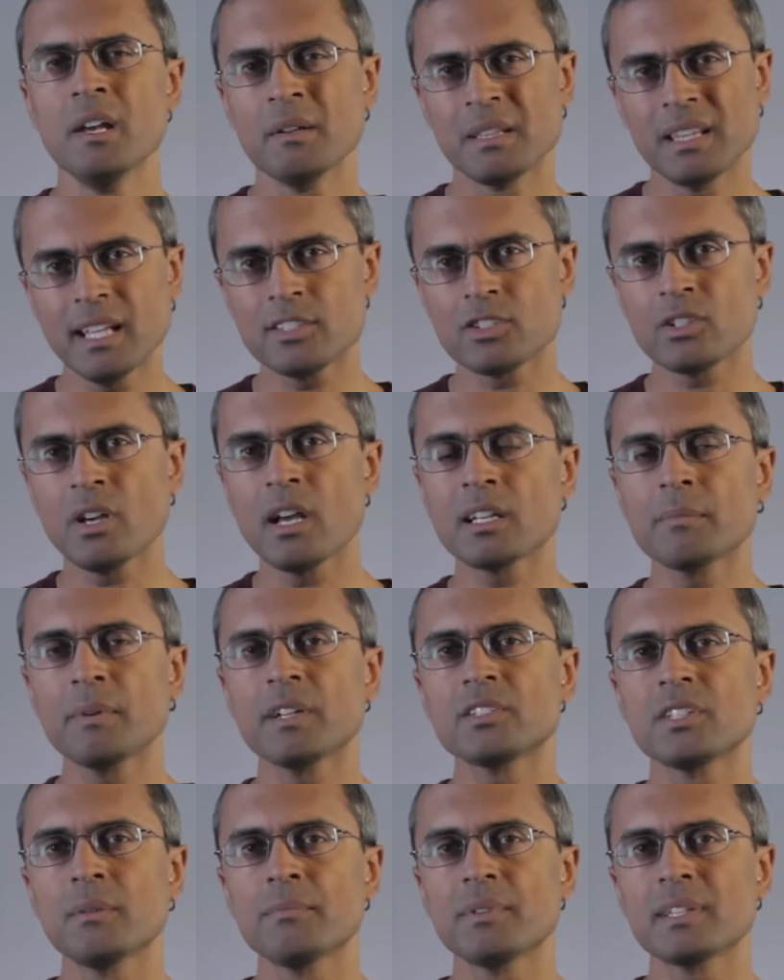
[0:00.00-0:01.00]
Let's talk
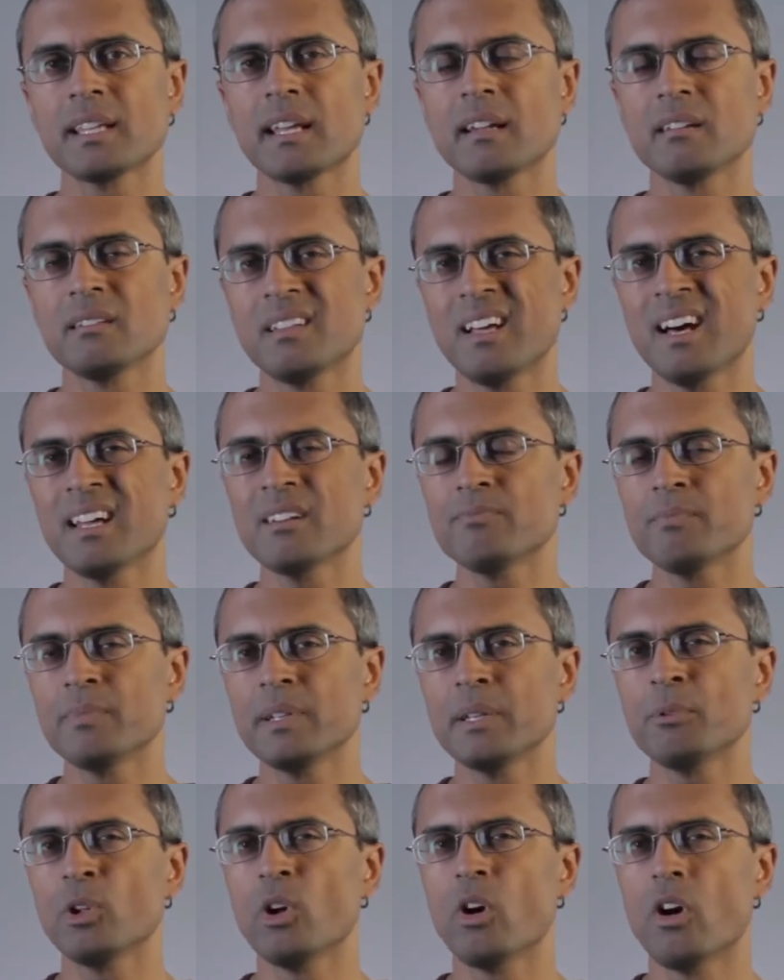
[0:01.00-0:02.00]
about something that a lot of
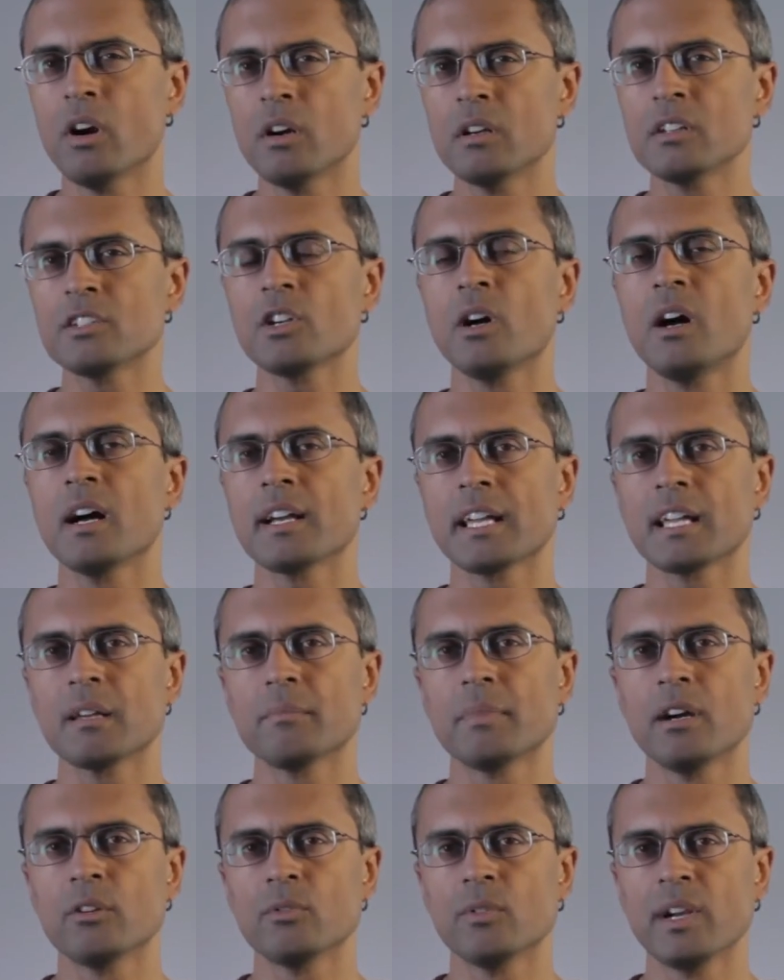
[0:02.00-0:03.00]
people aren't talking
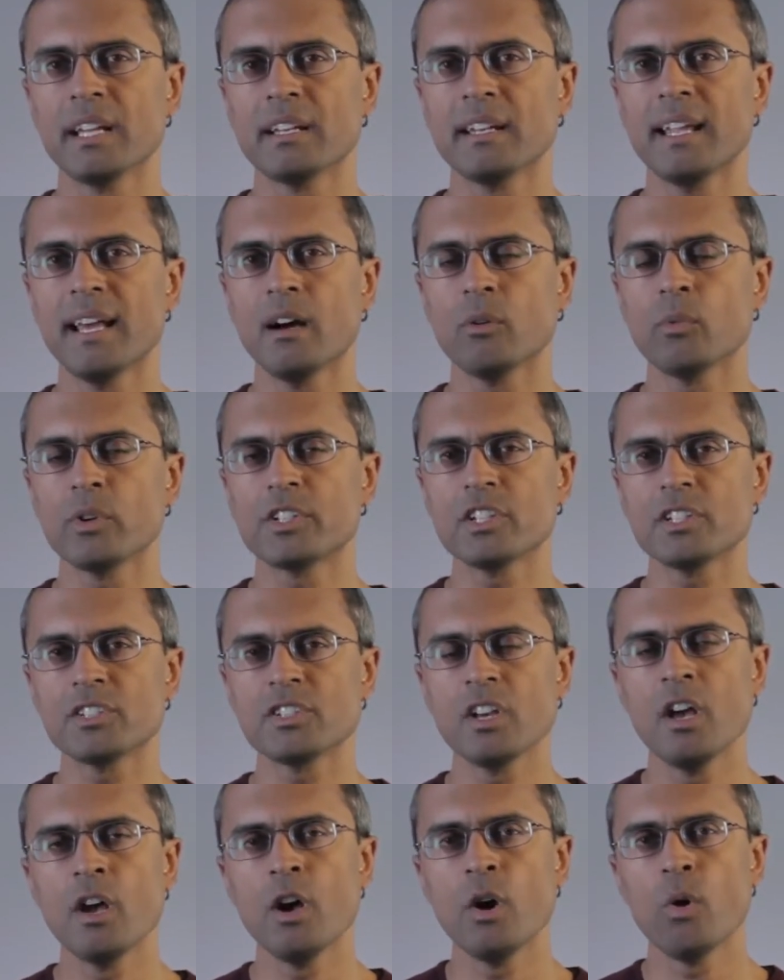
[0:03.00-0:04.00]
about right now, which
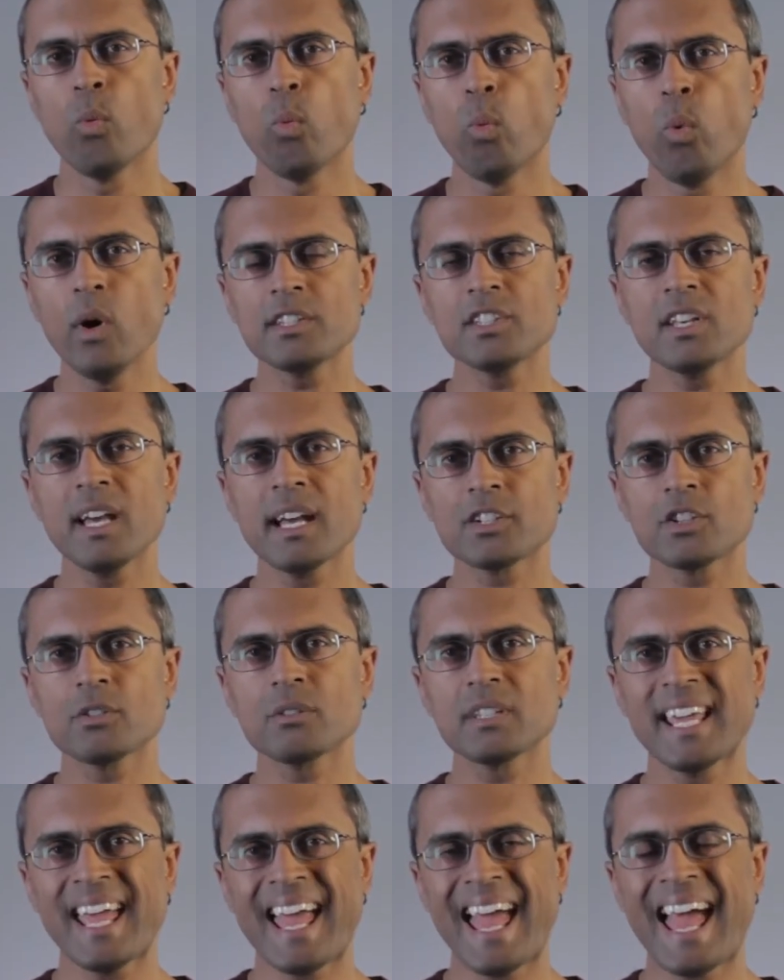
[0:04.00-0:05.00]
is what's
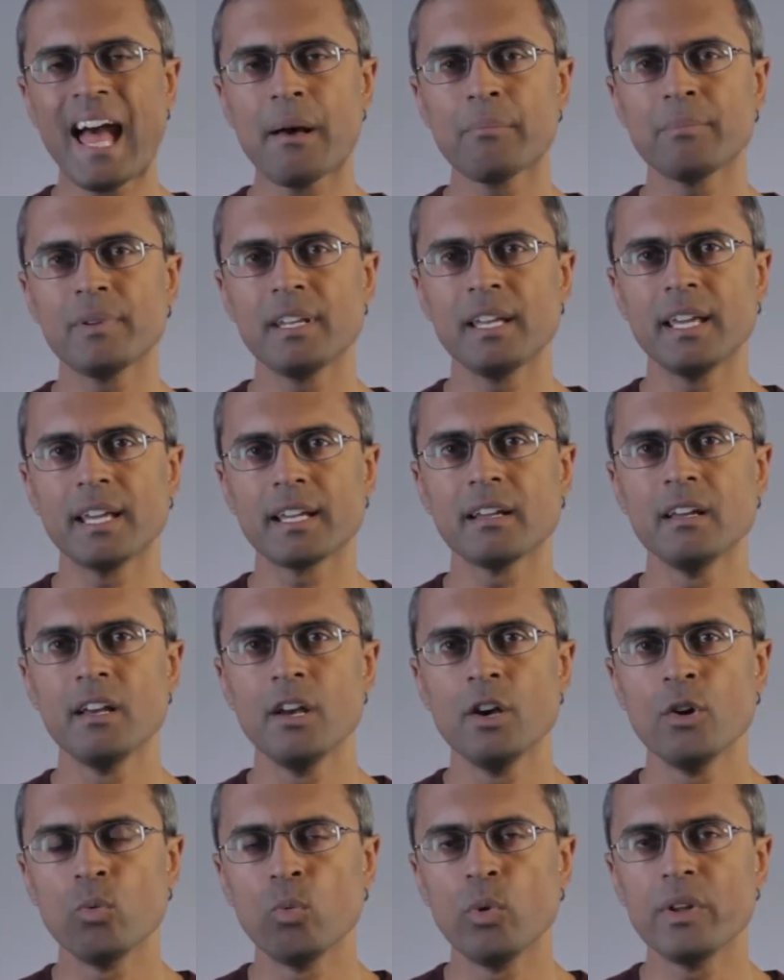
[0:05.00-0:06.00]
actually happening
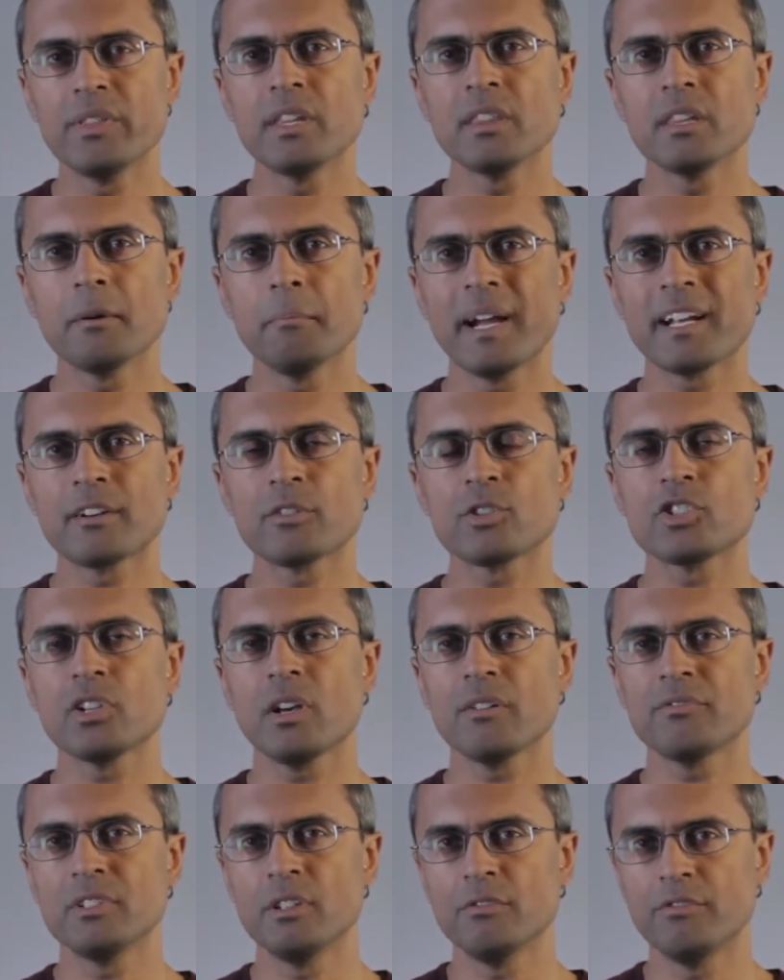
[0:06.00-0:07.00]
within the
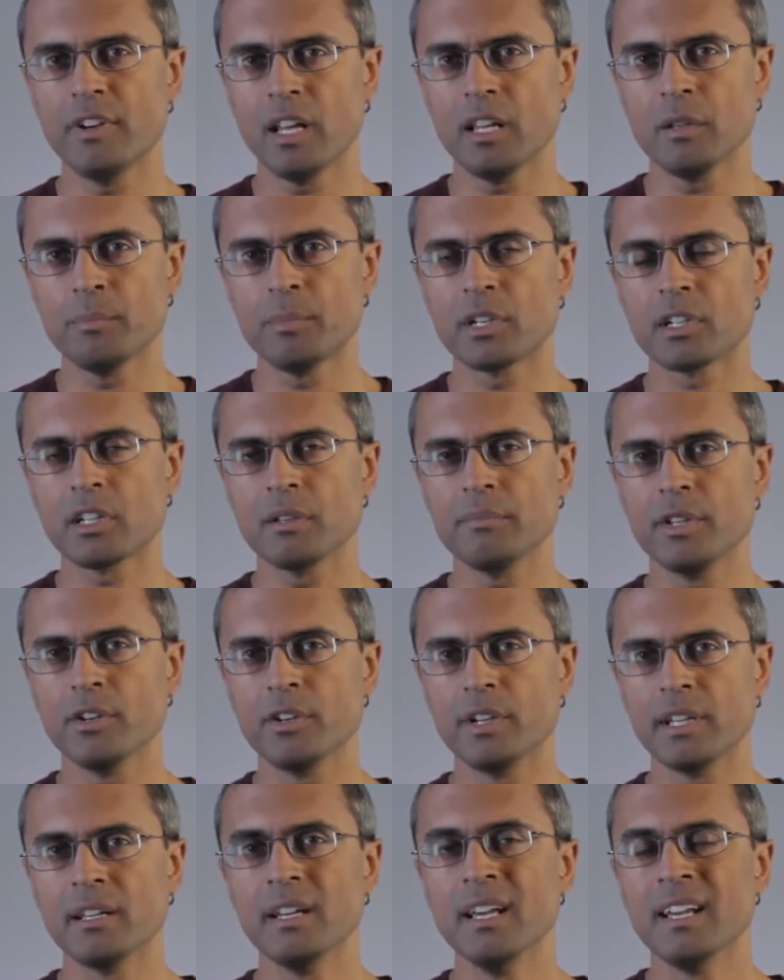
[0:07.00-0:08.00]
Microsoft developer
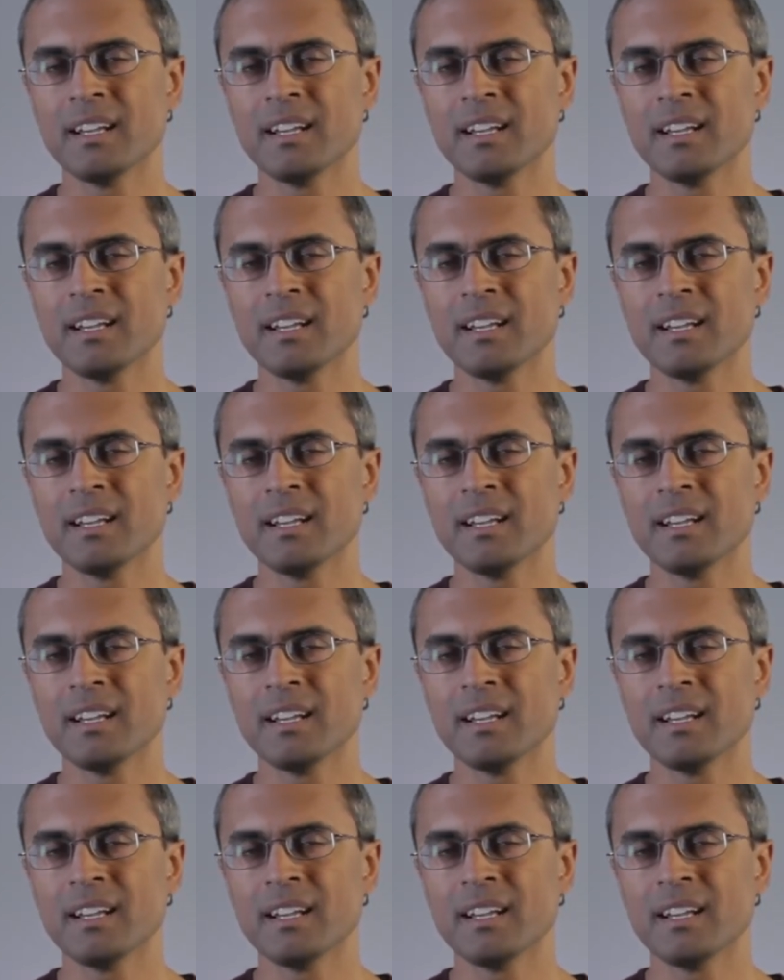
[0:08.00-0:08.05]
community.